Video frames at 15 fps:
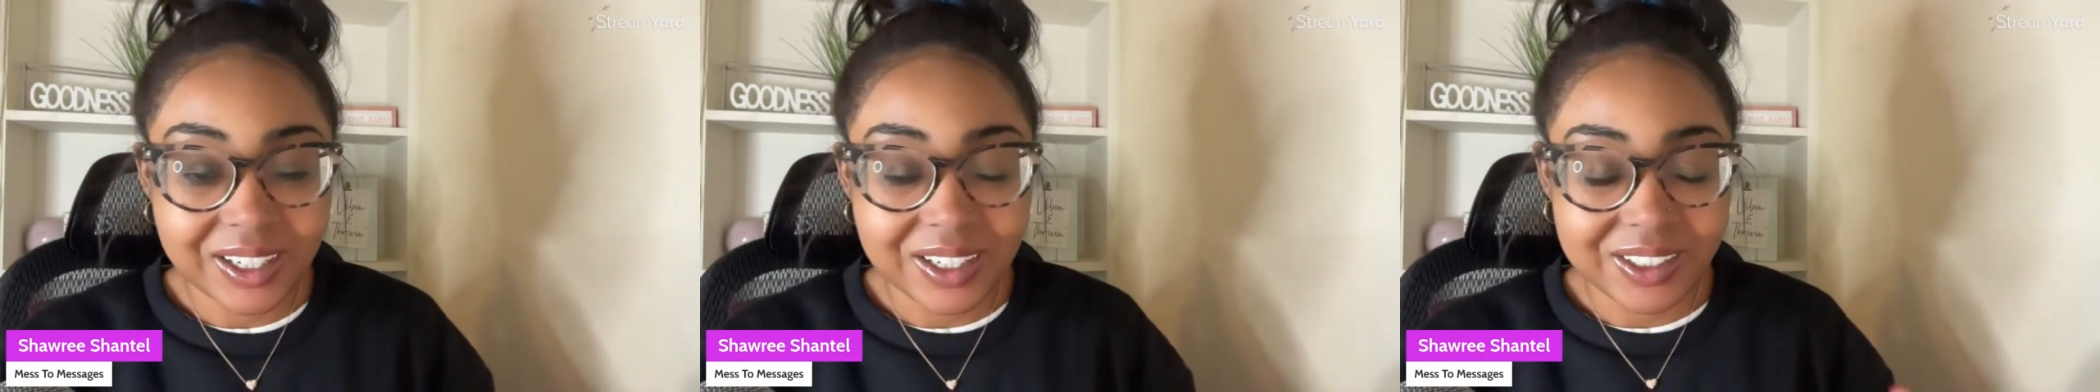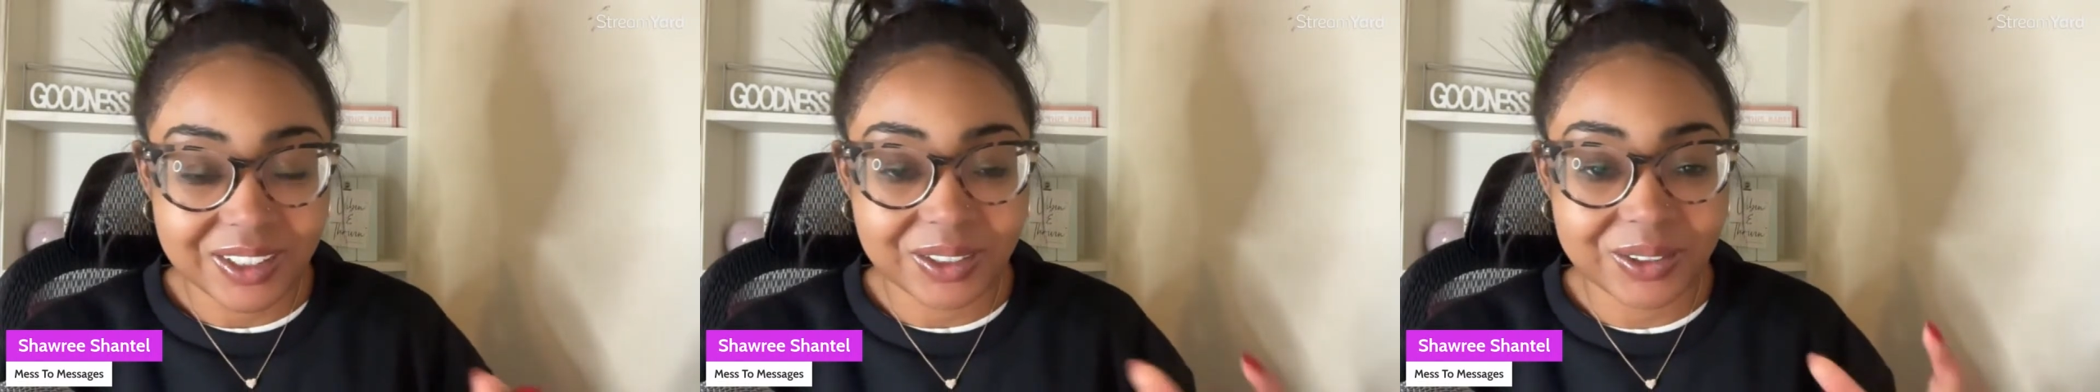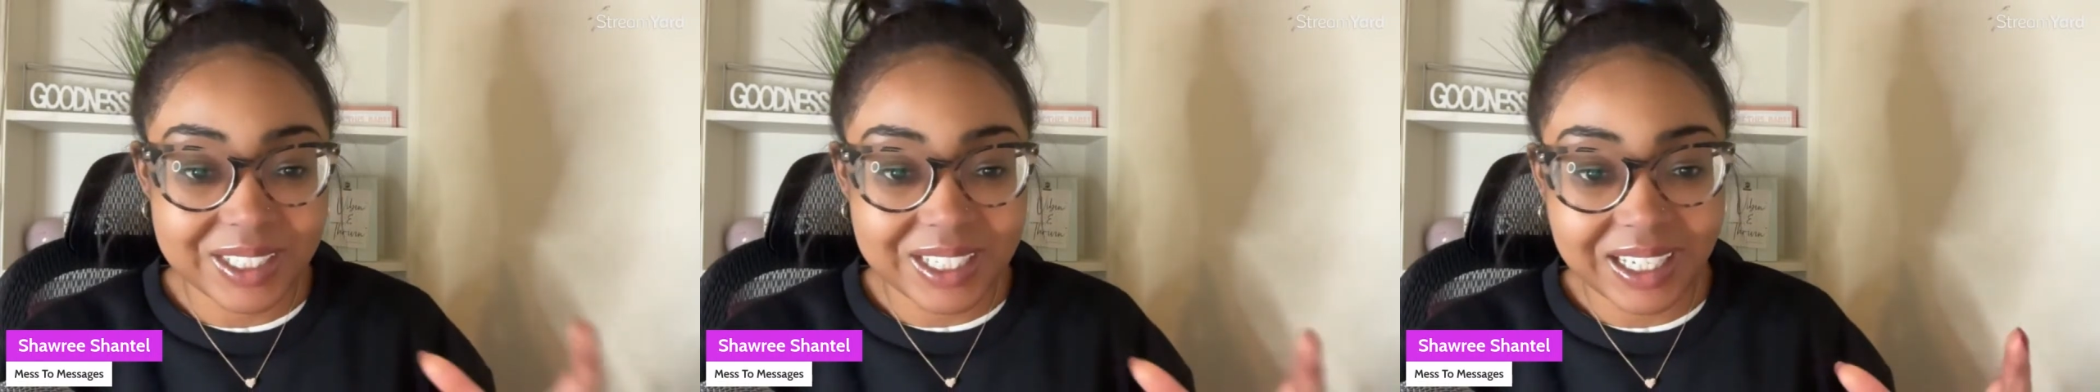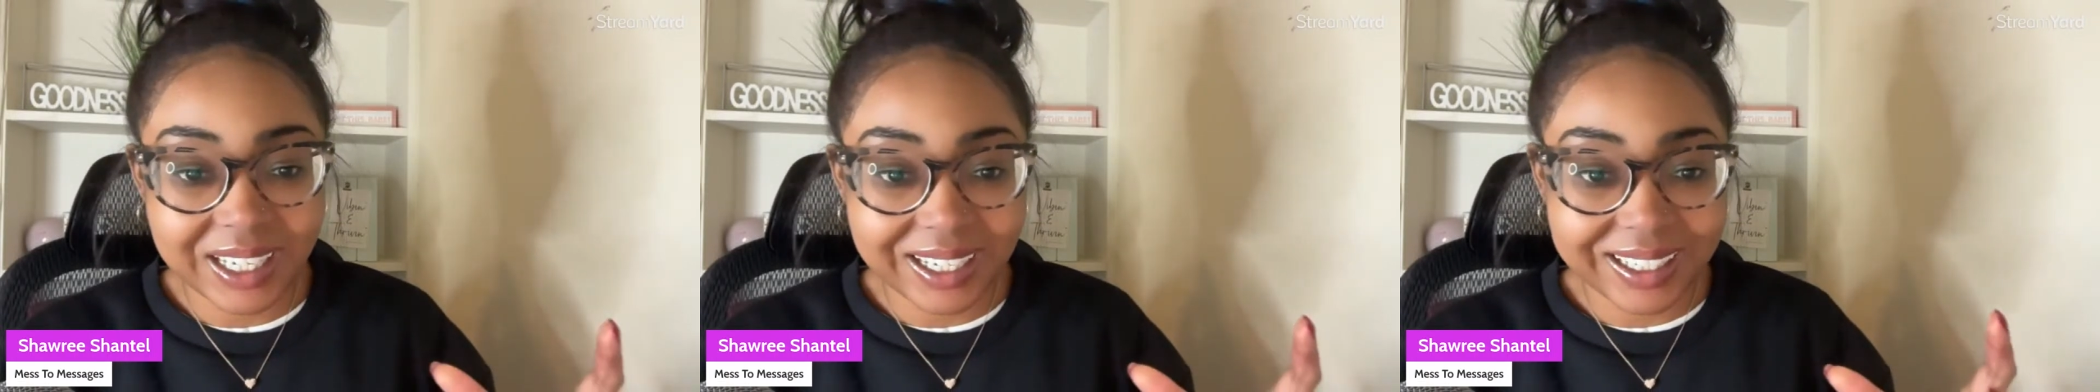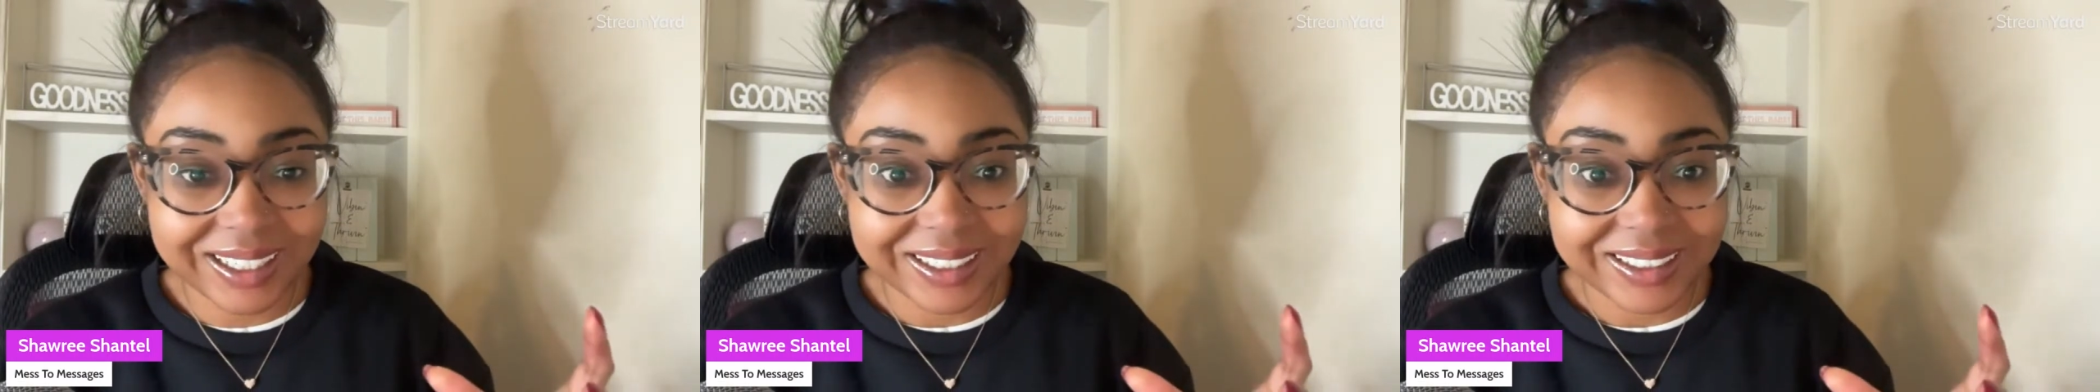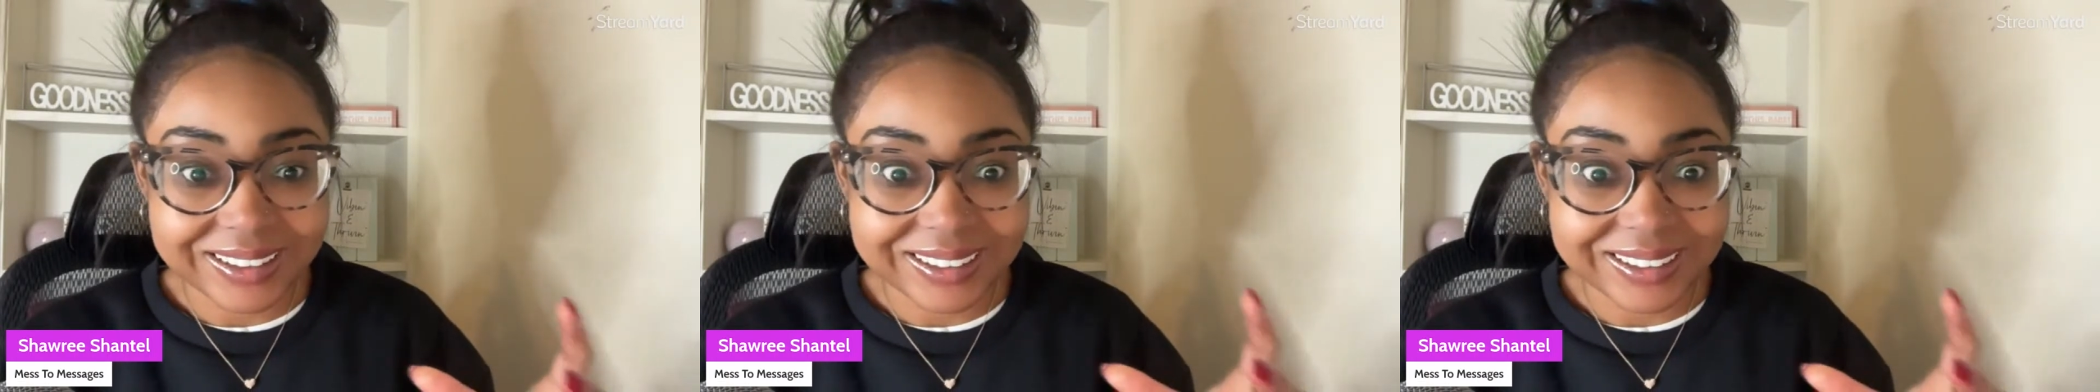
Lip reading: So it's like,